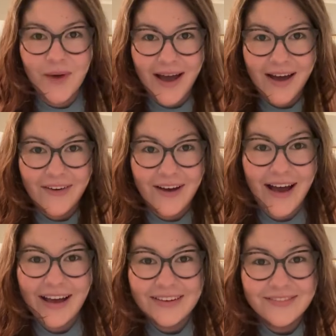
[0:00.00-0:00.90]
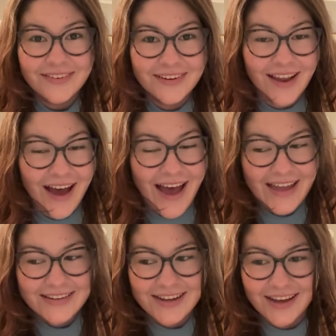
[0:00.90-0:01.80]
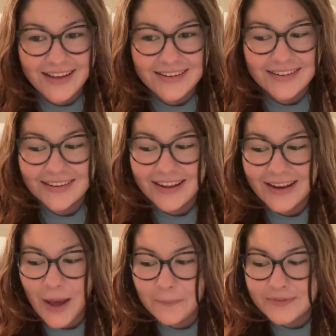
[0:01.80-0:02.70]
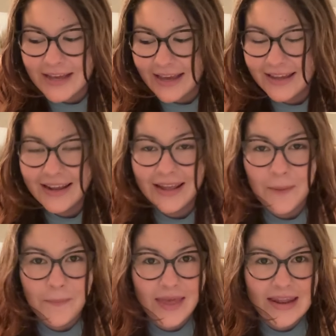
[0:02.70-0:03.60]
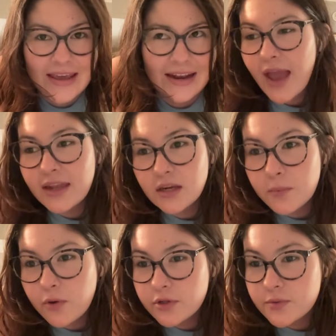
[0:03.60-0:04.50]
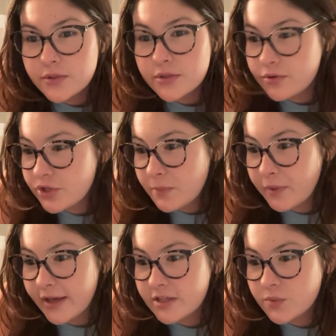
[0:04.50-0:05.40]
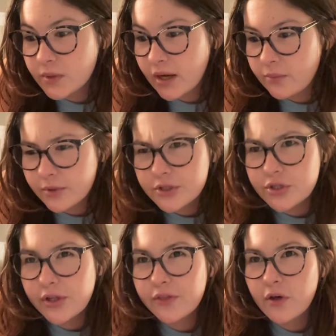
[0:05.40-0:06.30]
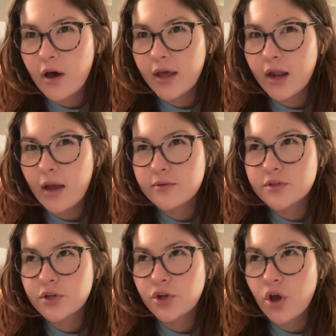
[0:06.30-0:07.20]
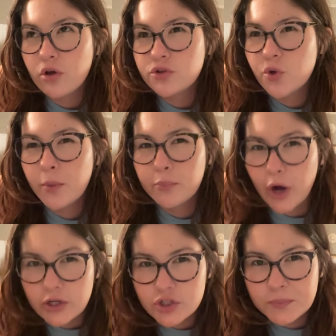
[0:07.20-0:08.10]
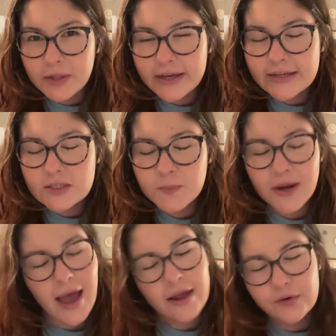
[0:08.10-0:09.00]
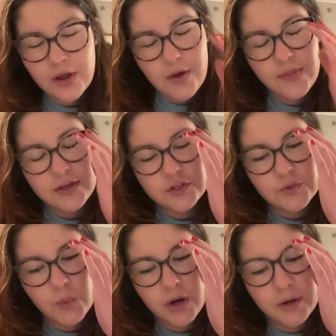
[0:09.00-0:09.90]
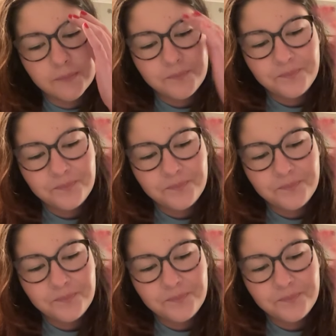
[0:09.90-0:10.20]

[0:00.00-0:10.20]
Wow, I've not done an update in a minute. I ended up going to a sushi place when I originally thought I was going to go to a brunch place, but I don't know, they just weren't,